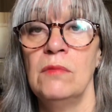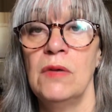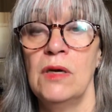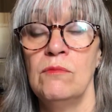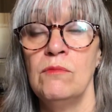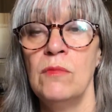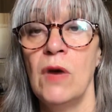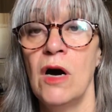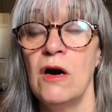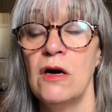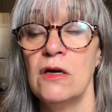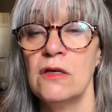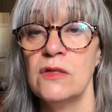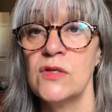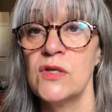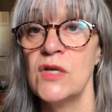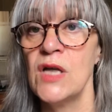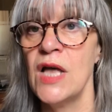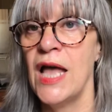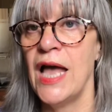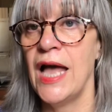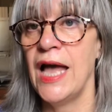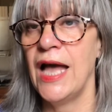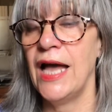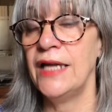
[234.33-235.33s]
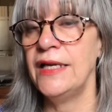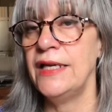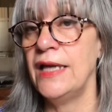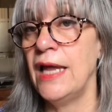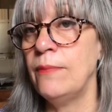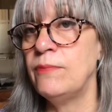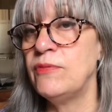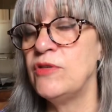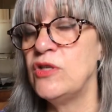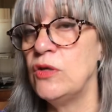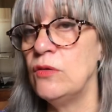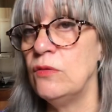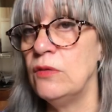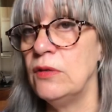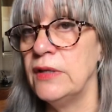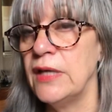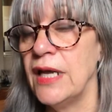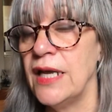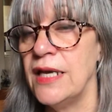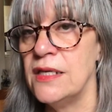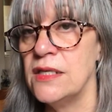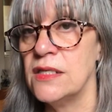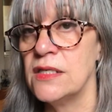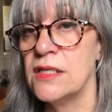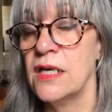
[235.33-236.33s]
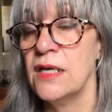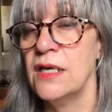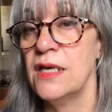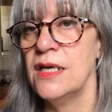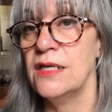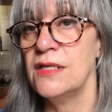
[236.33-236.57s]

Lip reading: Mars, and Neptune is